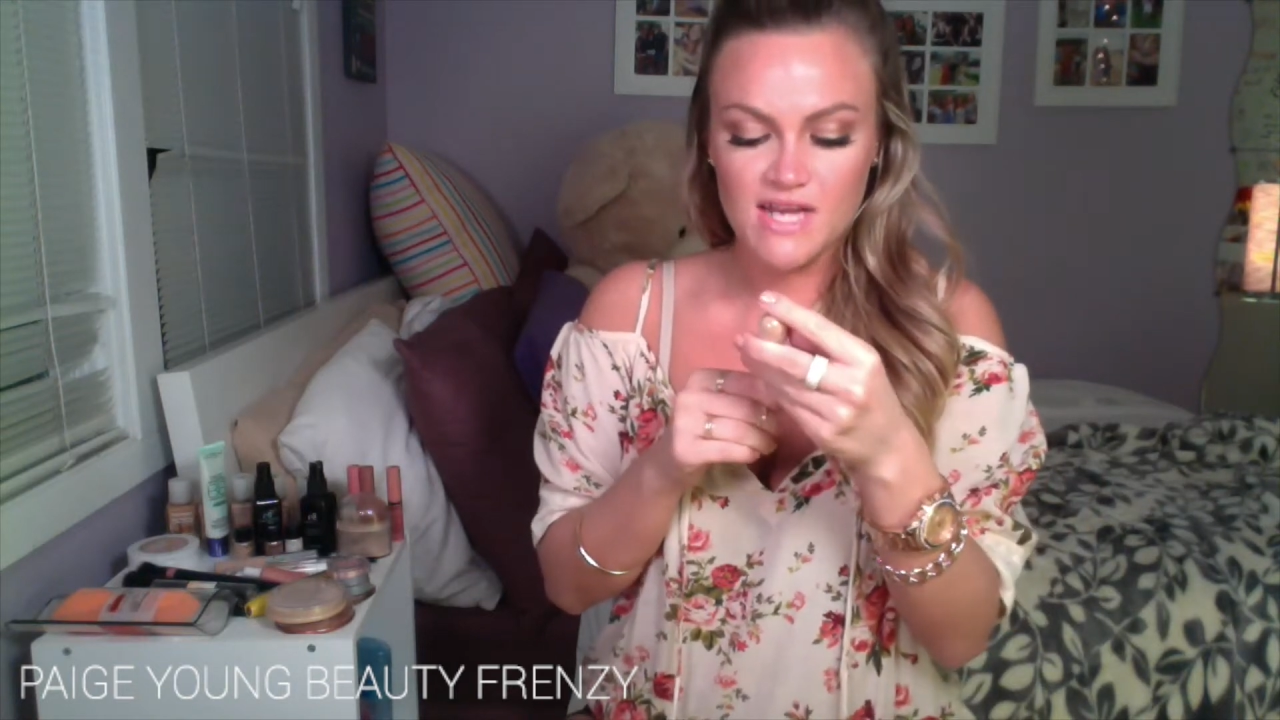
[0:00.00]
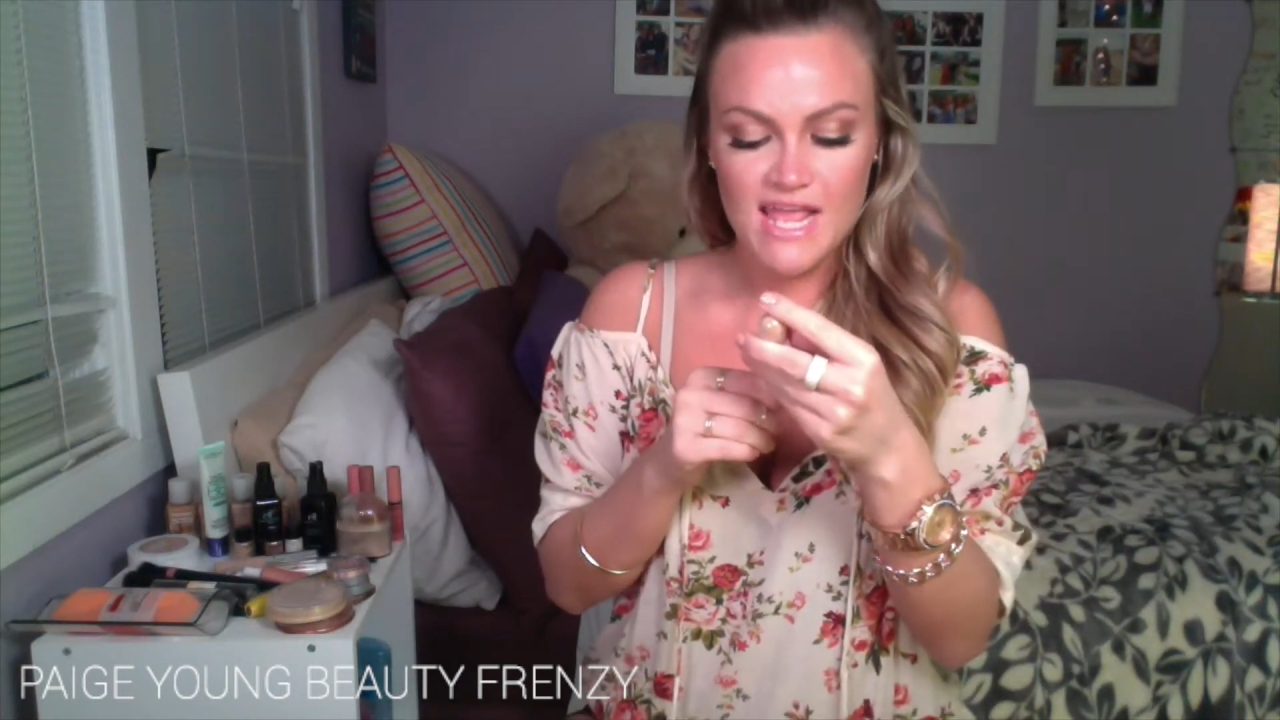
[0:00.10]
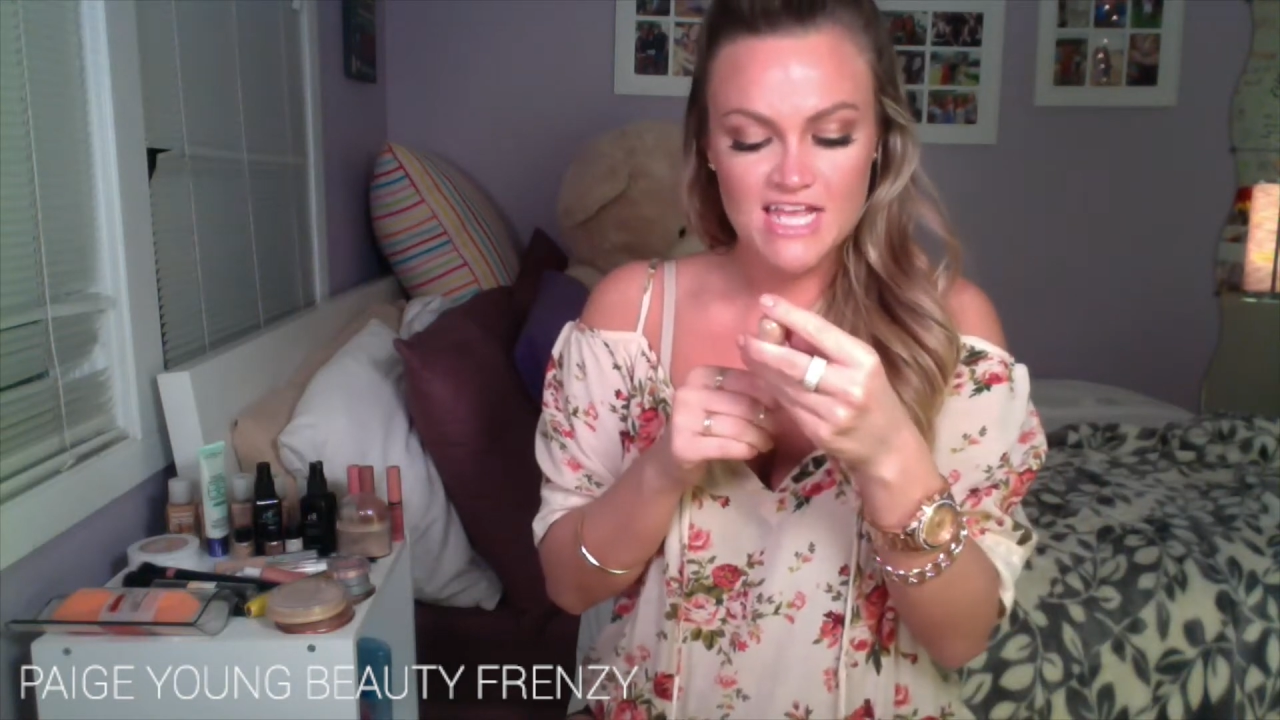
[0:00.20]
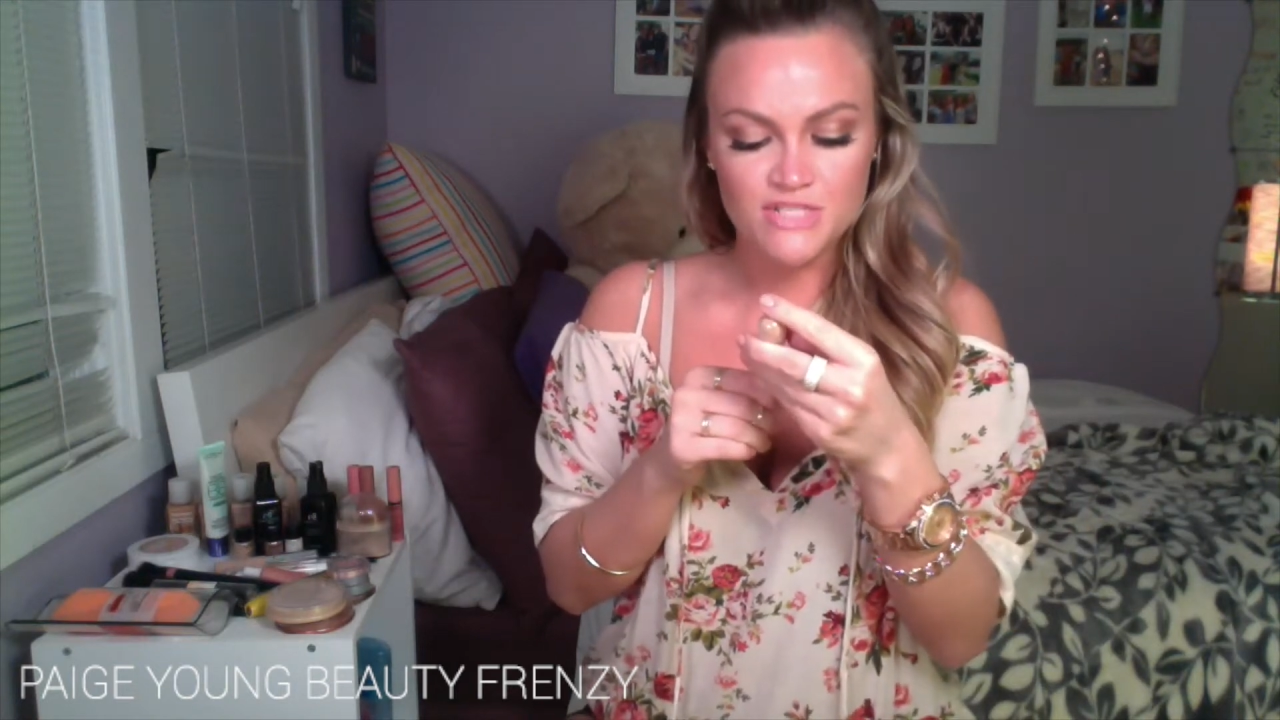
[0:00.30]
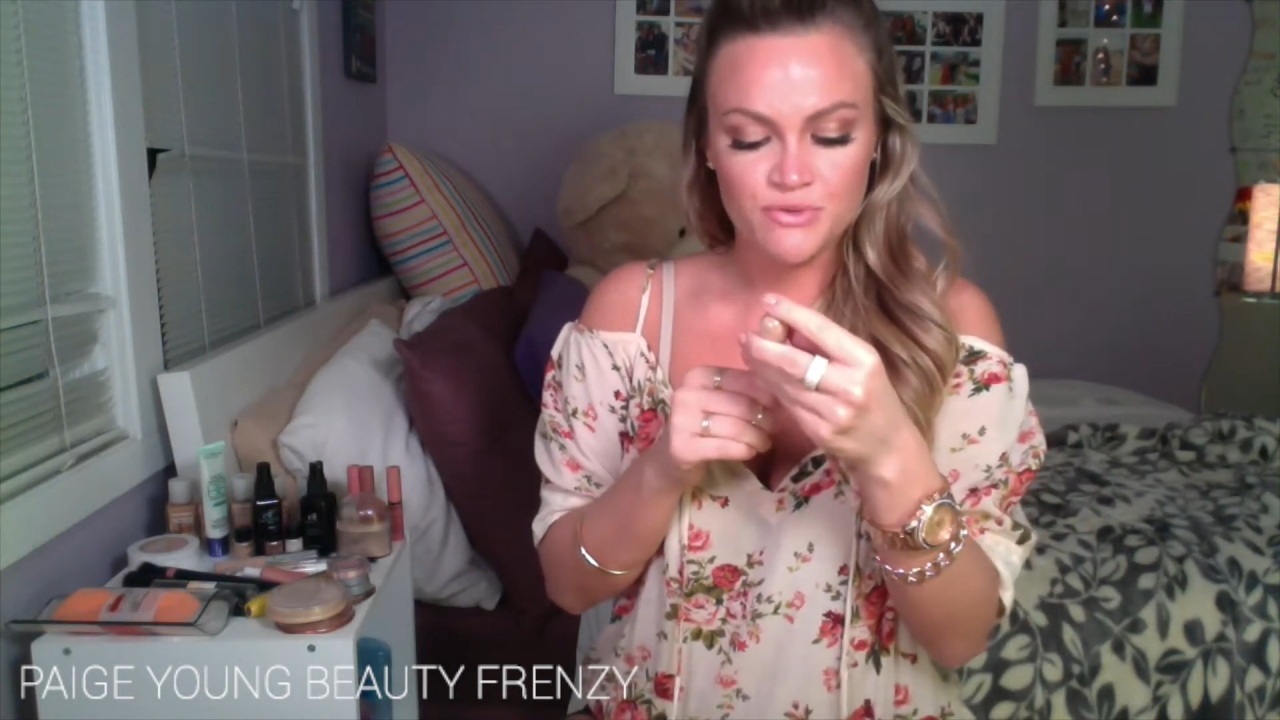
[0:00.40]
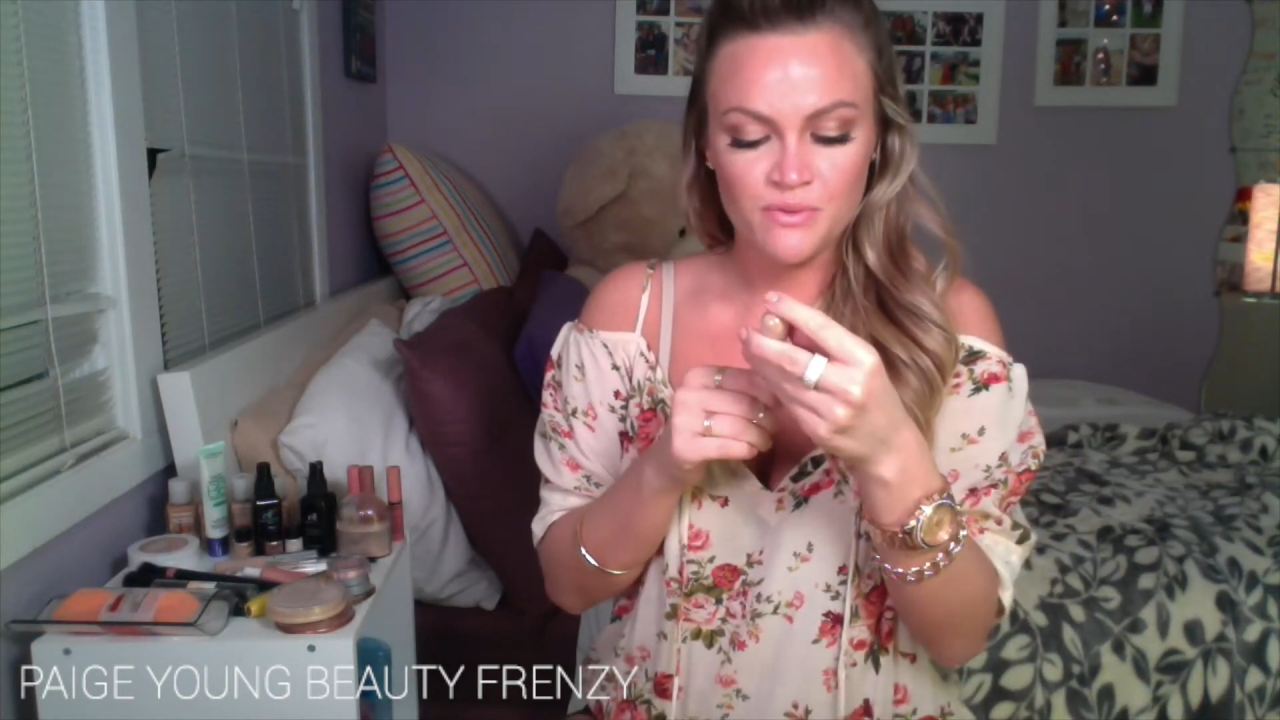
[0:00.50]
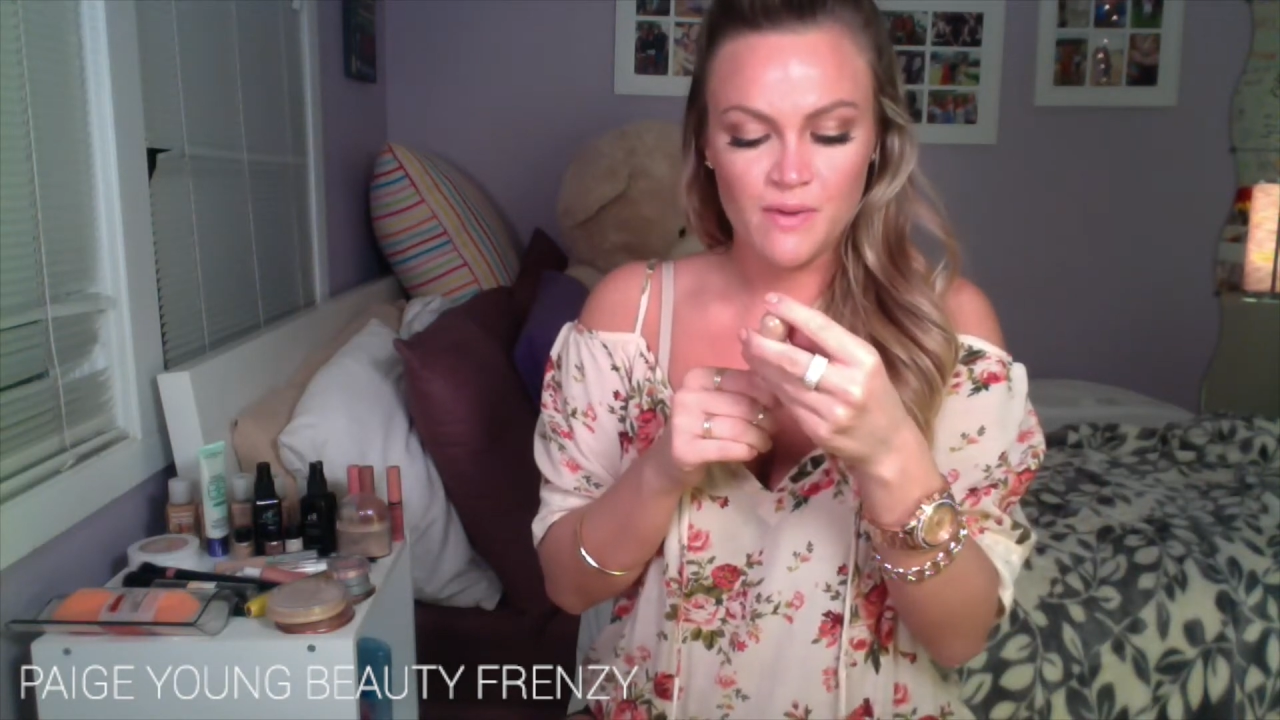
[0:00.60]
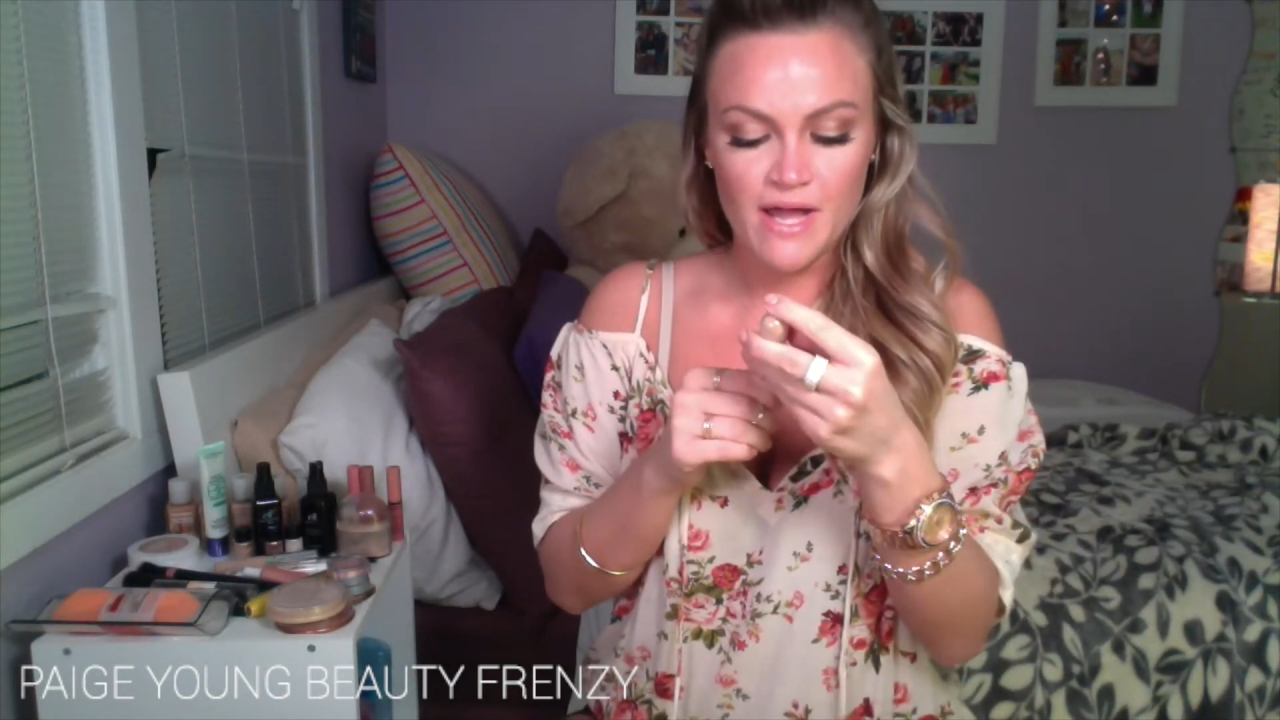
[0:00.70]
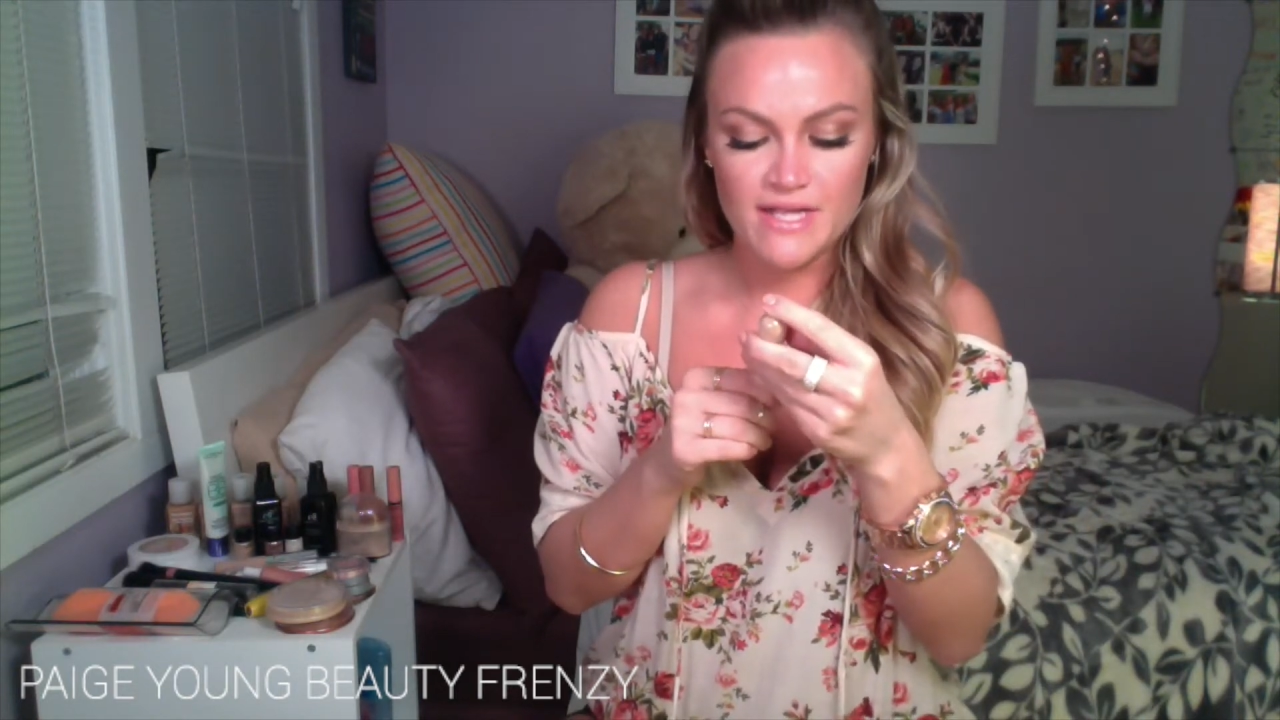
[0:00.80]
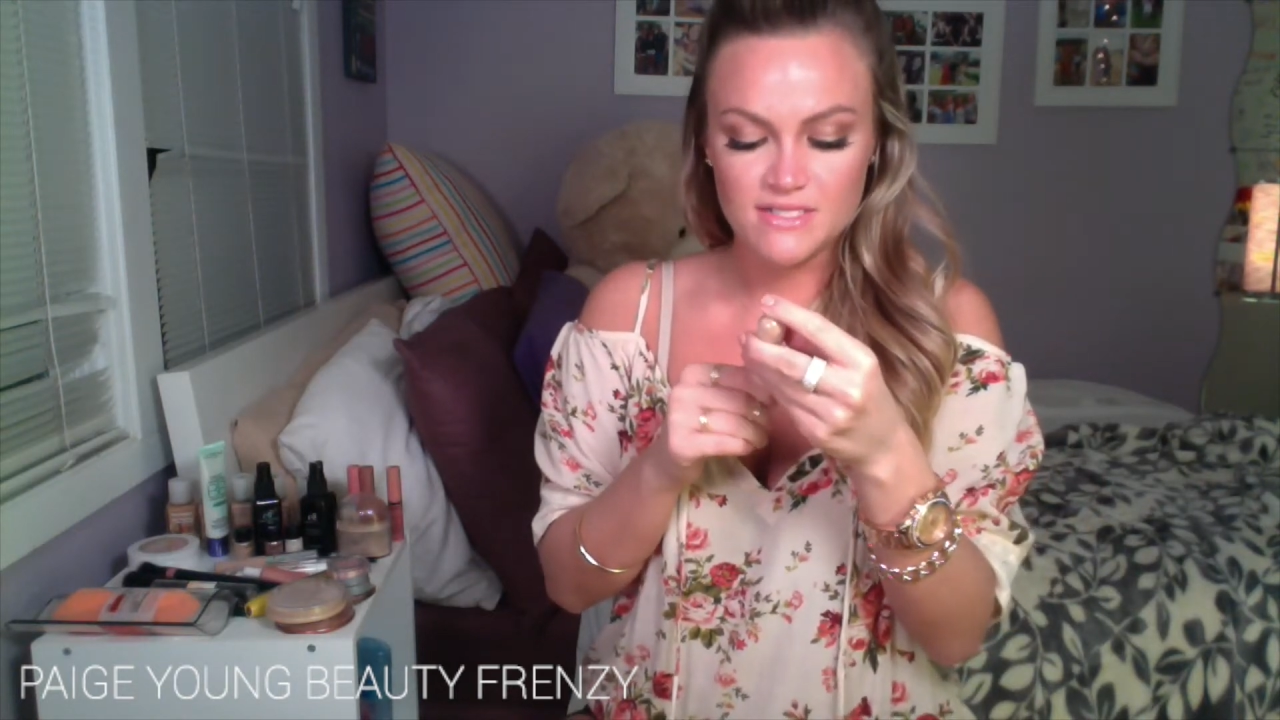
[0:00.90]
Age
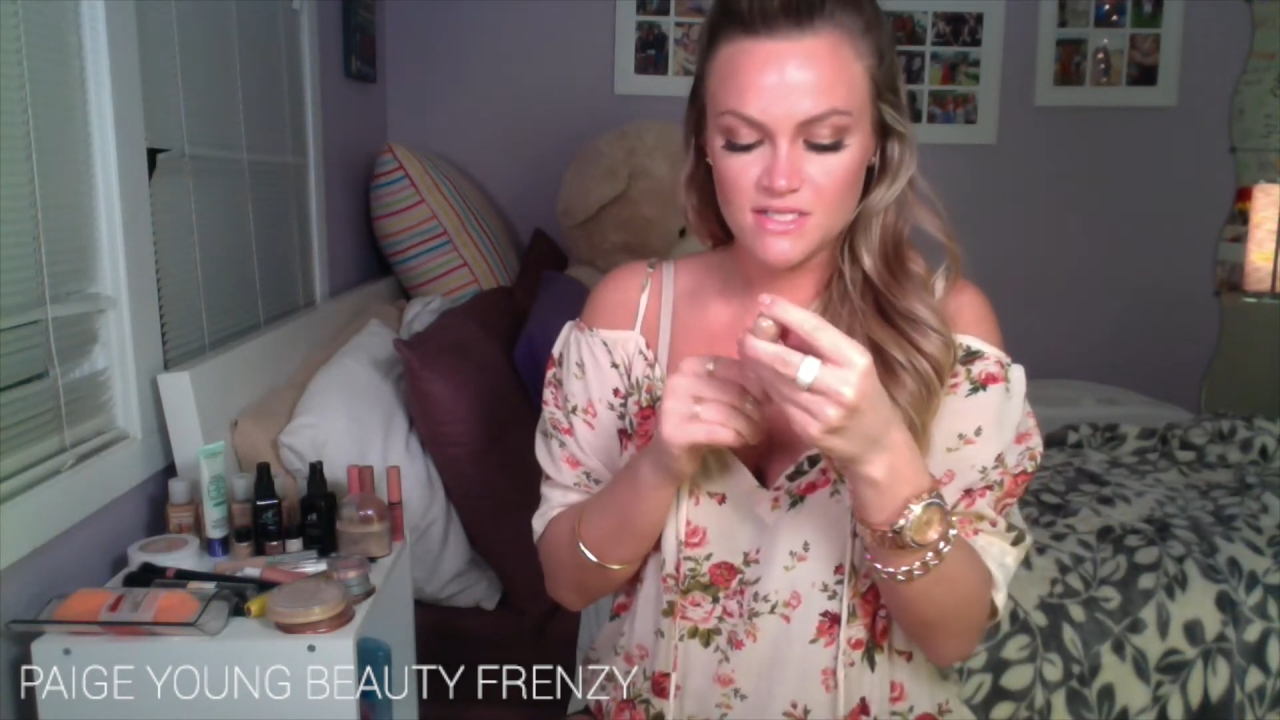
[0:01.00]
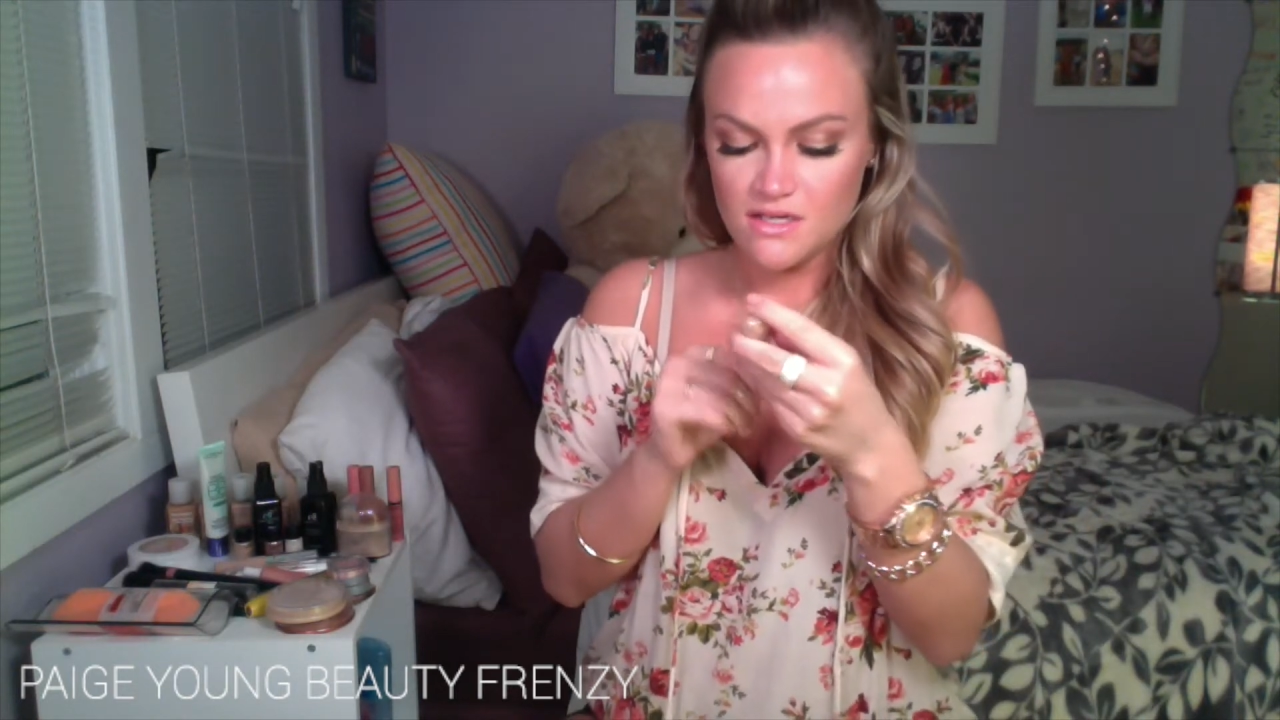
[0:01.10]
Rewind.